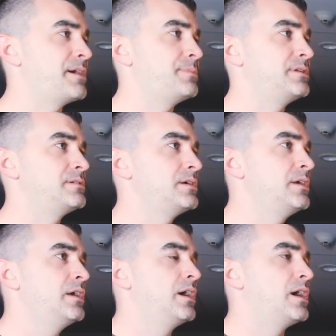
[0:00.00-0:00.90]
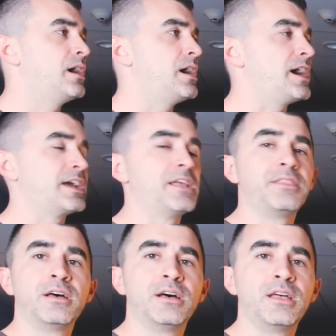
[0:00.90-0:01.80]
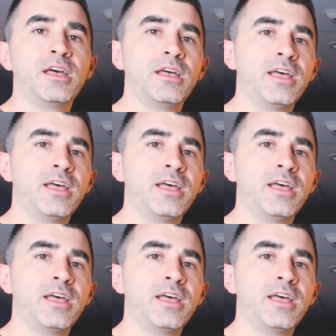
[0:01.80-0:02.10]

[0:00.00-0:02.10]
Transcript: I got the